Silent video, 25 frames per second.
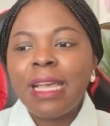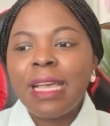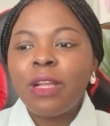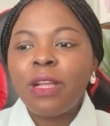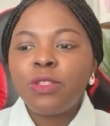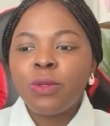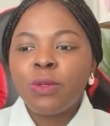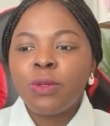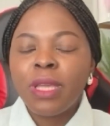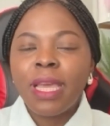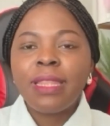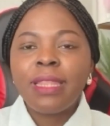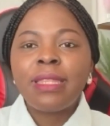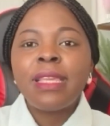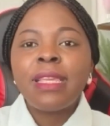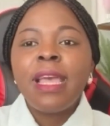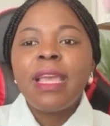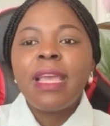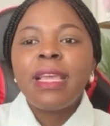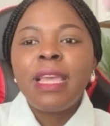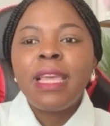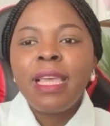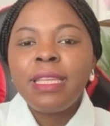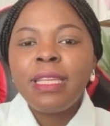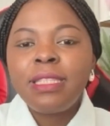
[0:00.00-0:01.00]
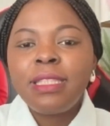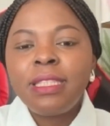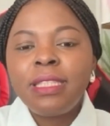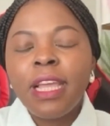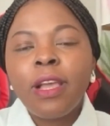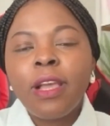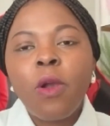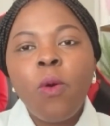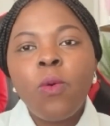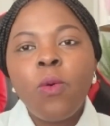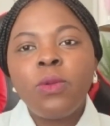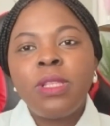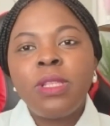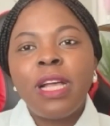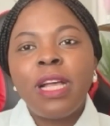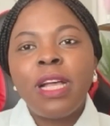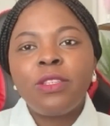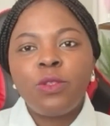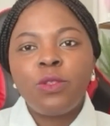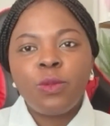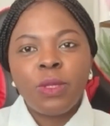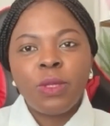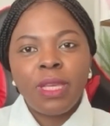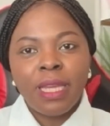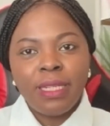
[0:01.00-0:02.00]
how to get key
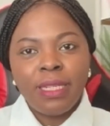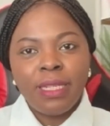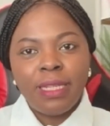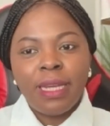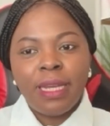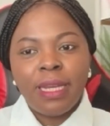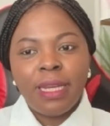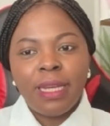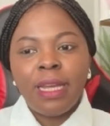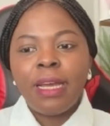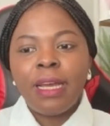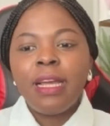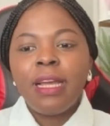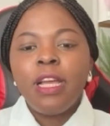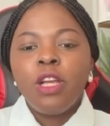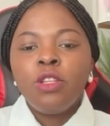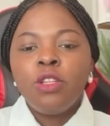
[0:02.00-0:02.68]
stakeholders together,